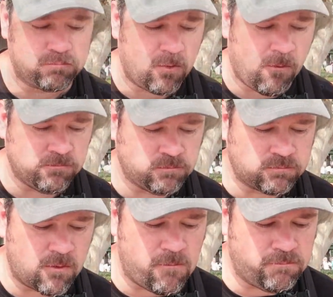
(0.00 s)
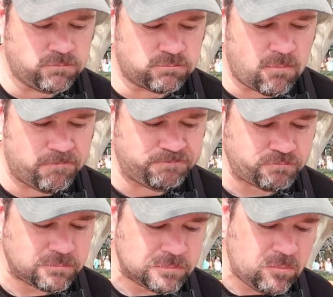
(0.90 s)
Yeah, for a
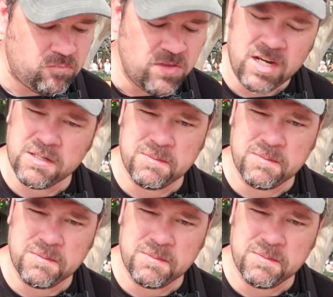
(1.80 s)
spicy sausage.